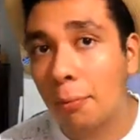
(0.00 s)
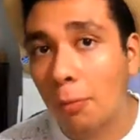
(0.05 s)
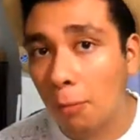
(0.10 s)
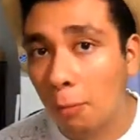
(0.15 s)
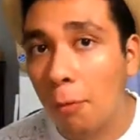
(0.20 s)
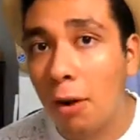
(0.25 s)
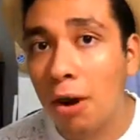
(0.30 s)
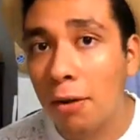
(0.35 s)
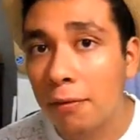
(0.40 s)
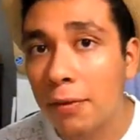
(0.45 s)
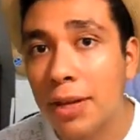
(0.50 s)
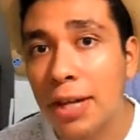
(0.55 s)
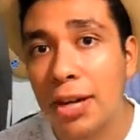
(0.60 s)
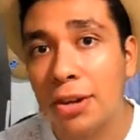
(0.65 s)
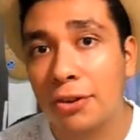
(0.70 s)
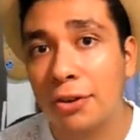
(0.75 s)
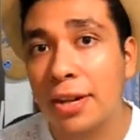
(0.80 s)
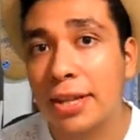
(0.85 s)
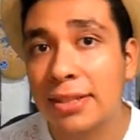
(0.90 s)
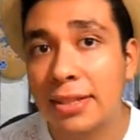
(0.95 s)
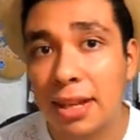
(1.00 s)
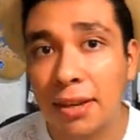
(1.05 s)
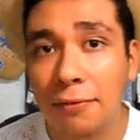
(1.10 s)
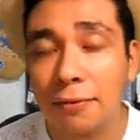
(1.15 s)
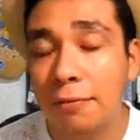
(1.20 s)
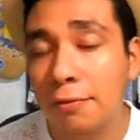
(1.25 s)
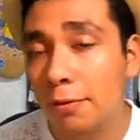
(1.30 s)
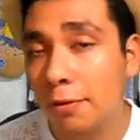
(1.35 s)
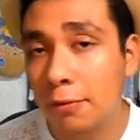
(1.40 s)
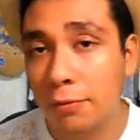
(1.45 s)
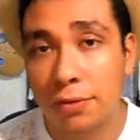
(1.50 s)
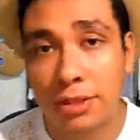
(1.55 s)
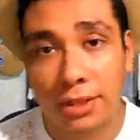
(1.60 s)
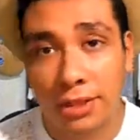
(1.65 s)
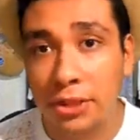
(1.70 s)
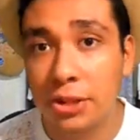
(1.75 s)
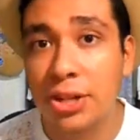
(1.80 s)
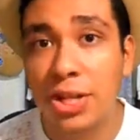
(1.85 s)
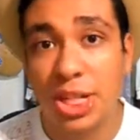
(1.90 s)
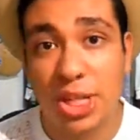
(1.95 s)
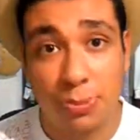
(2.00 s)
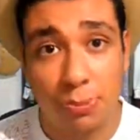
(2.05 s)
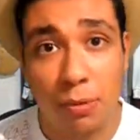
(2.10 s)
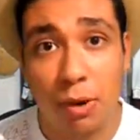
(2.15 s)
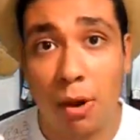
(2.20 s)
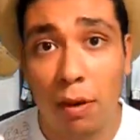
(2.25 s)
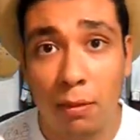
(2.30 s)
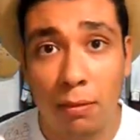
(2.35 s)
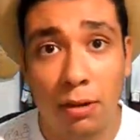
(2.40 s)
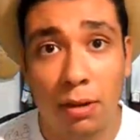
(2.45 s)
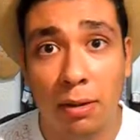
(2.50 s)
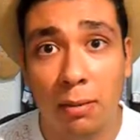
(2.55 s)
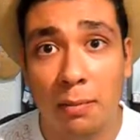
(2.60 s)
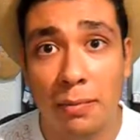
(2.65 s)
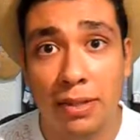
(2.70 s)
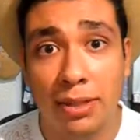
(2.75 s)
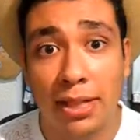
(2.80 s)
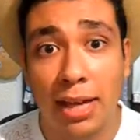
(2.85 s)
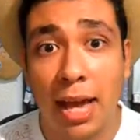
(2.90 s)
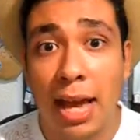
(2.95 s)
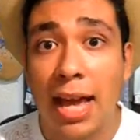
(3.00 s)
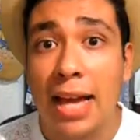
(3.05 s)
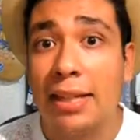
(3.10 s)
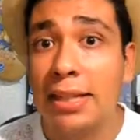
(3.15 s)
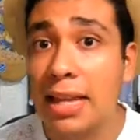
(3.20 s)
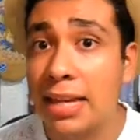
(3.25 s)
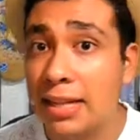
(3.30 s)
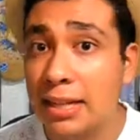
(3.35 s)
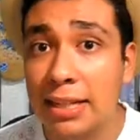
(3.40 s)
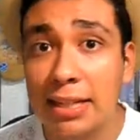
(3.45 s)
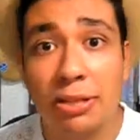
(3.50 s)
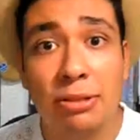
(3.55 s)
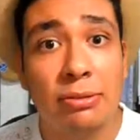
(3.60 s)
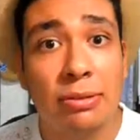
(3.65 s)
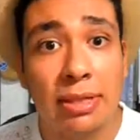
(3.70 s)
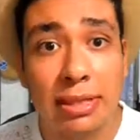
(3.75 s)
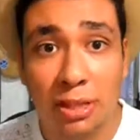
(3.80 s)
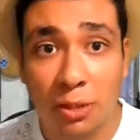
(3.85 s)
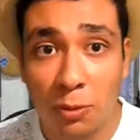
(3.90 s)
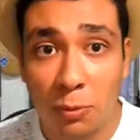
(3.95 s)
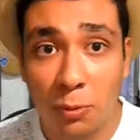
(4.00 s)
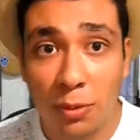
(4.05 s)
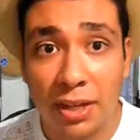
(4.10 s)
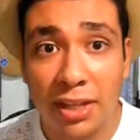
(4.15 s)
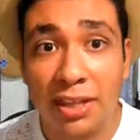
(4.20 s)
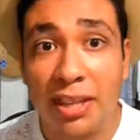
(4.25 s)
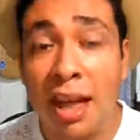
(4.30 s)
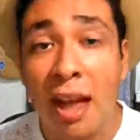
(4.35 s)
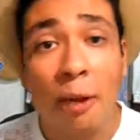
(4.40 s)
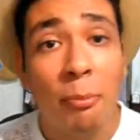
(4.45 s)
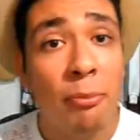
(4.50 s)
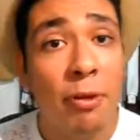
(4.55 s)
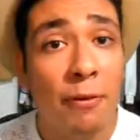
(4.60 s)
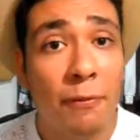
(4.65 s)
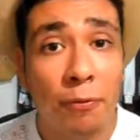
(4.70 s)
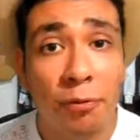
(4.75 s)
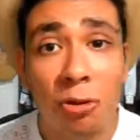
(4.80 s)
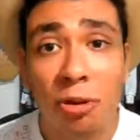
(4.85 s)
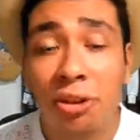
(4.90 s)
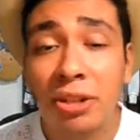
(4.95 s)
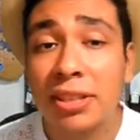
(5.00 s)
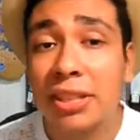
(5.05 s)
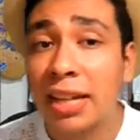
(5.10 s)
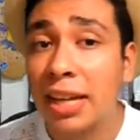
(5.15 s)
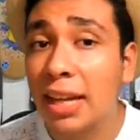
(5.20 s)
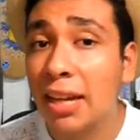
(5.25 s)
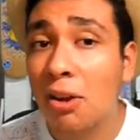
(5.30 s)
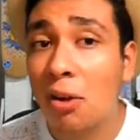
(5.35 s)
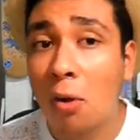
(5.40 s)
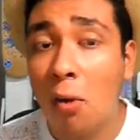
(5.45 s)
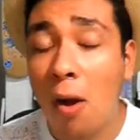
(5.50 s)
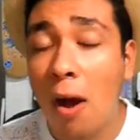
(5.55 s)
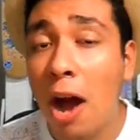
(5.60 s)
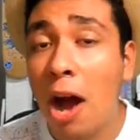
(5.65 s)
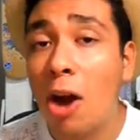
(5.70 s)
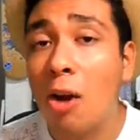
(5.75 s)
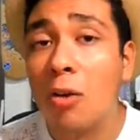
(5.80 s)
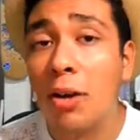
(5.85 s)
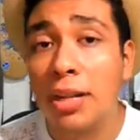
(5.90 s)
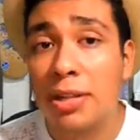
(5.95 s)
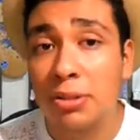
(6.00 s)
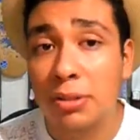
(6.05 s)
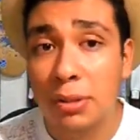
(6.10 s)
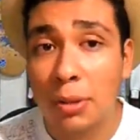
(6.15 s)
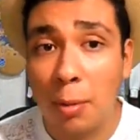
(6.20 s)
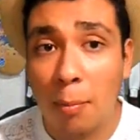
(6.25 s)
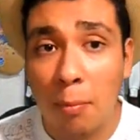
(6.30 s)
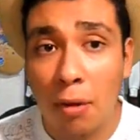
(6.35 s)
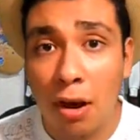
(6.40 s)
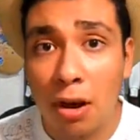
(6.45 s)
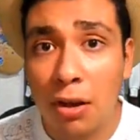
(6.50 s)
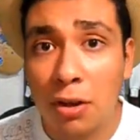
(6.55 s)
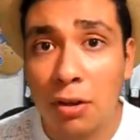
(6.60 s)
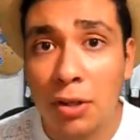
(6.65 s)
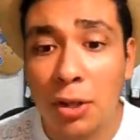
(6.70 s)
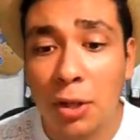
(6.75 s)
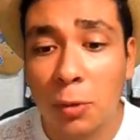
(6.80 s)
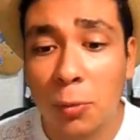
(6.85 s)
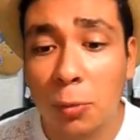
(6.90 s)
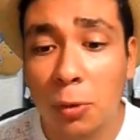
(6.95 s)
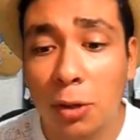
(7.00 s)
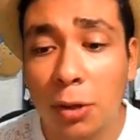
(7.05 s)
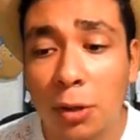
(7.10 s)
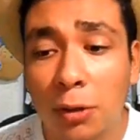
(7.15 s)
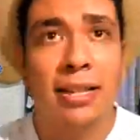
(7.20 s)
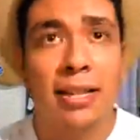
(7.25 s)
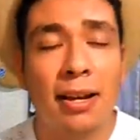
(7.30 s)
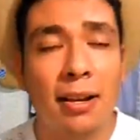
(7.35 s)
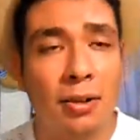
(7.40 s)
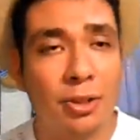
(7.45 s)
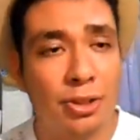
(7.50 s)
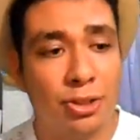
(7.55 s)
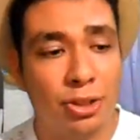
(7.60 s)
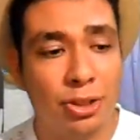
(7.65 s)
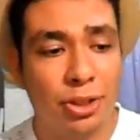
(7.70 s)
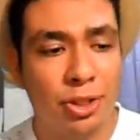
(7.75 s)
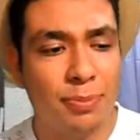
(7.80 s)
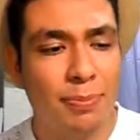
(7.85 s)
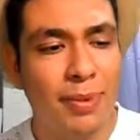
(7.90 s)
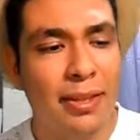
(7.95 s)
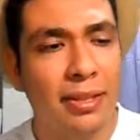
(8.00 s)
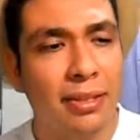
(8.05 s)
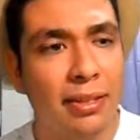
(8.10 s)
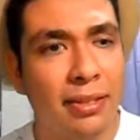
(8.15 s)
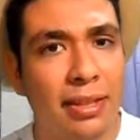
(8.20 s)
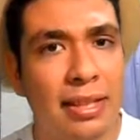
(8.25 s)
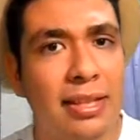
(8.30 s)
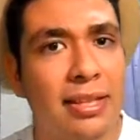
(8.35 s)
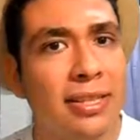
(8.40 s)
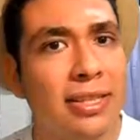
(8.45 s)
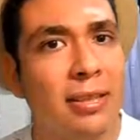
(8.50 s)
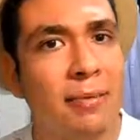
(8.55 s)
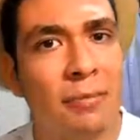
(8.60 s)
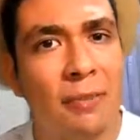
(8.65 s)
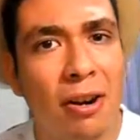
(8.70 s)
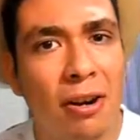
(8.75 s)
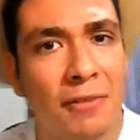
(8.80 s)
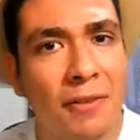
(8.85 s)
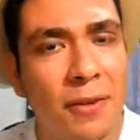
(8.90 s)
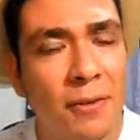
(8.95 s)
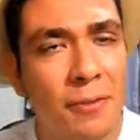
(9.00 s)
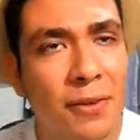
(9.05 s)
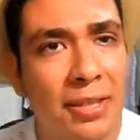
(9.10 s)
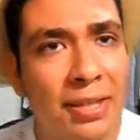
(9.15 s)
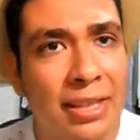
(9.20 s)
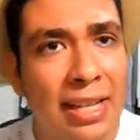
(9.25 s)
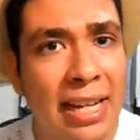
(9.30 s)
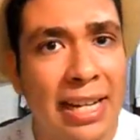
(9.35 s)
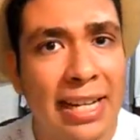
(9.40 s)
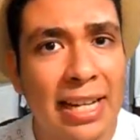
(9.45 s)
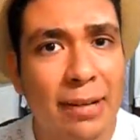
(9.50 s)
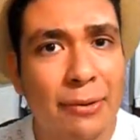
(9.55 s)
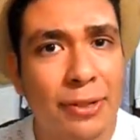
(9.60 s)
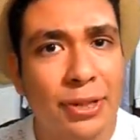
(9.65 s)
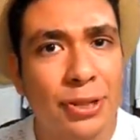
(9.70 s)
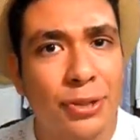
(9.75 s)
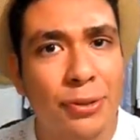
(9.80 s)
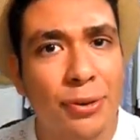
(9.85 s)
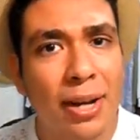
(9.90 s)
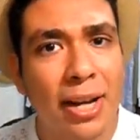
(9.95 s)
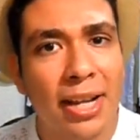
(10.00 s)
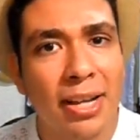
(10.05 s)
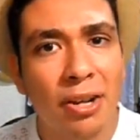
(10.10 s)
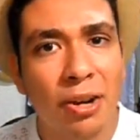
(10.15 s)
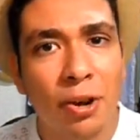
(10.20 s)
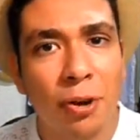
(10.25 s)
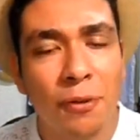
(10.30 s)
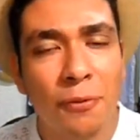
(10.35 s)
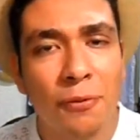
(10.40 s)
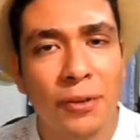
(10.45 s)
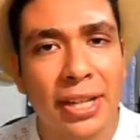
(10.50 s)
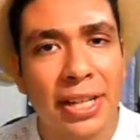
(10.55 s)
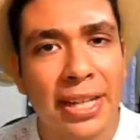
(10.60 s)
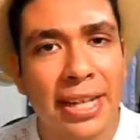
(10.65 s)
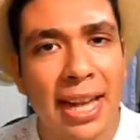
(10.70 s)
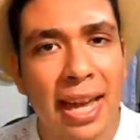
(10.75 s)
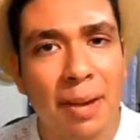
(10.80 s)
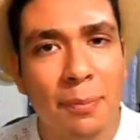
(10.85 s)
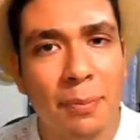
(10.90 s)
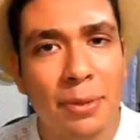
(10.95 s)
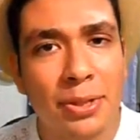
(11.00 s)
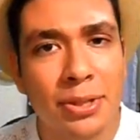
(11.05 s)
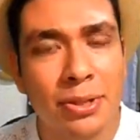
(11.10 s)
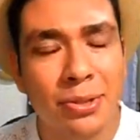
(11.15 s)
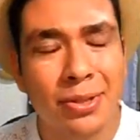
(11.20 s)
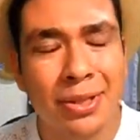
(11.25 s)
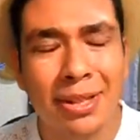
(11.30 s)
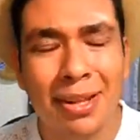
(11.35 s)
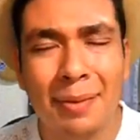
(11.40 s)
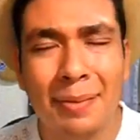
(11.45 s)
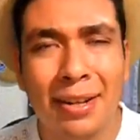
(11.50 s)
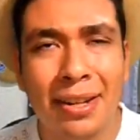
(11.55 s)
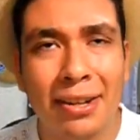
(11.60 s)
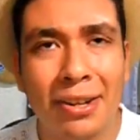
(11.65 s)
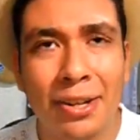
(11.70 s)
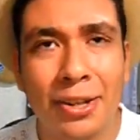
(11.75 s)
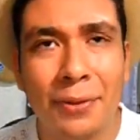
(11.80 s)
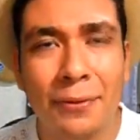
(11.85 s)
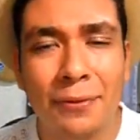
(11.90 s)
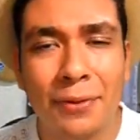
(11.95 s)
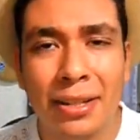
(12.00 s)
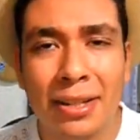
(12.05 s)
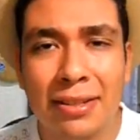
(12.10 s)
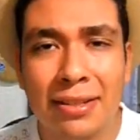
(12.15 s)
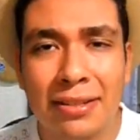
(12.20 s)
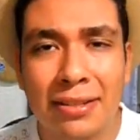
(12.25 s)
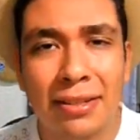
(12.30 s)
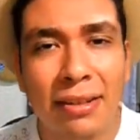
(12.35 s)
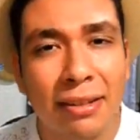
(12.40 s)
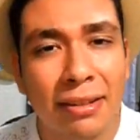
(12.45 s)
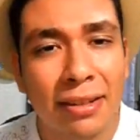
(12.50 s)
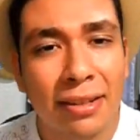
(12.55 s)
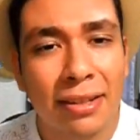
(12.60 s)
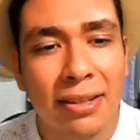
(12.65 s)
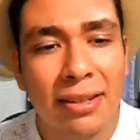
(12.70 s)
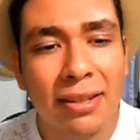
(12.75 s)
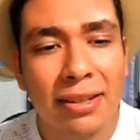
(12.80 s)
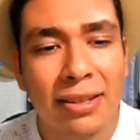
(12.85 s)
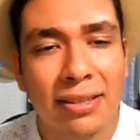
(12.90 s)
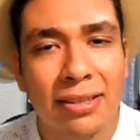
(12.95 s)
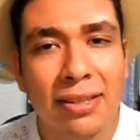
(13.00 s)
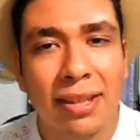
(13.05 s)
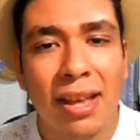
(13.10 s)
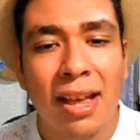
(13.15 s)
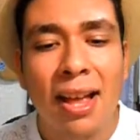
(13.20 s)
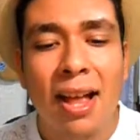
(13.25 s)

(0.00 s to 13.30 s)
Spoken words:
Marvin and Chris have serious problems they need to deal with before they go out into the modeling world. Just by the things that Marvin was saying, he was crying all freaking episode, and I'm like, are you freaking serious?